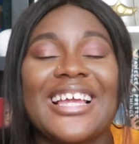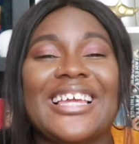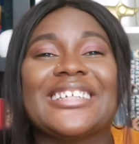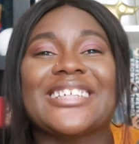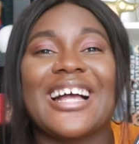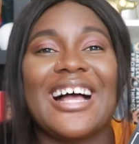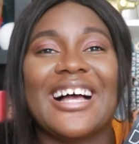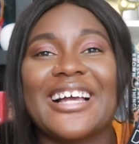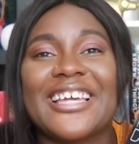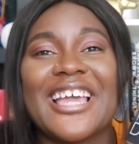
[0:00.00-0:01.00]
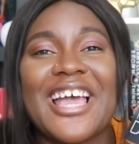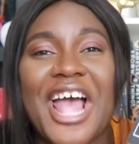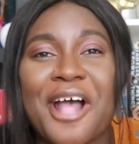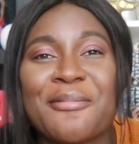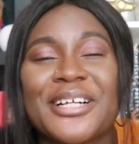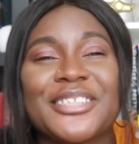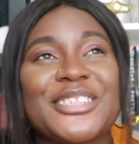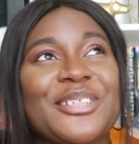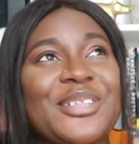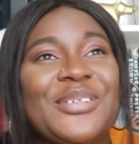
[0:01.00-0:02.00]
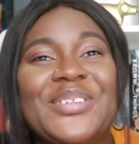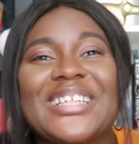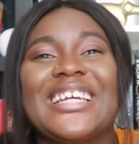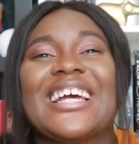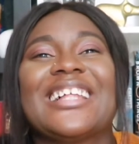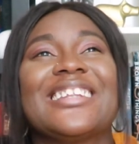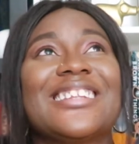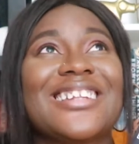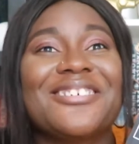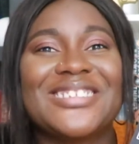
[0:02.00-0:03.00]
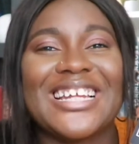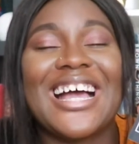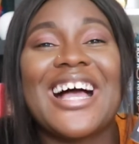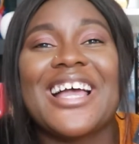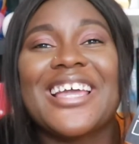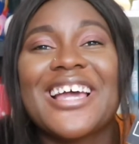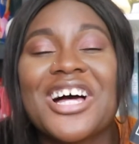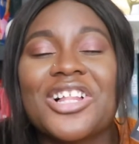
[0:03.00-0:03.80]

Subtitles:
and I absolutely loved it. I